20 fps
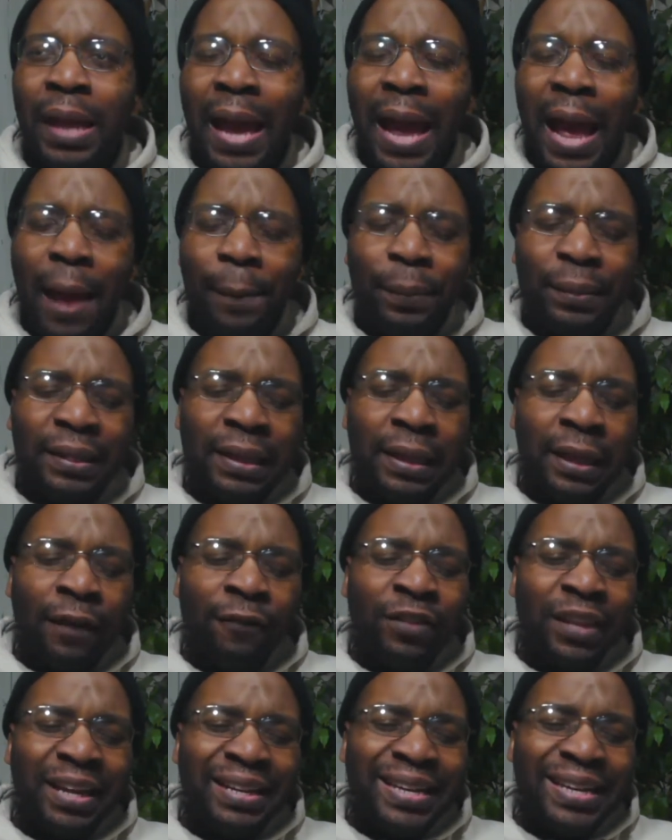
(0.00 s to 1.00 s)
I believe
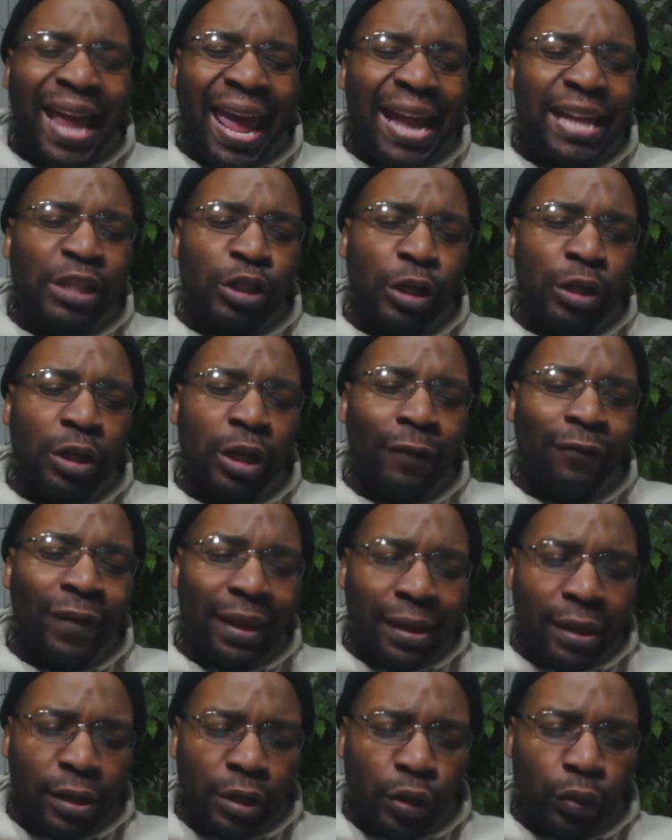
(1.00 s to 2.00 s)
the nation of
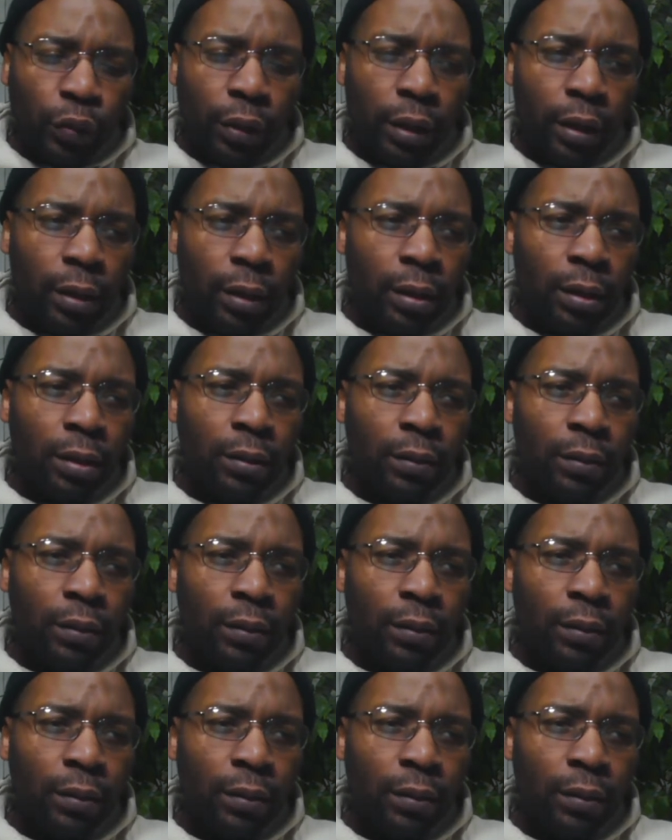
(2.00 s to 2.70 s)
Israel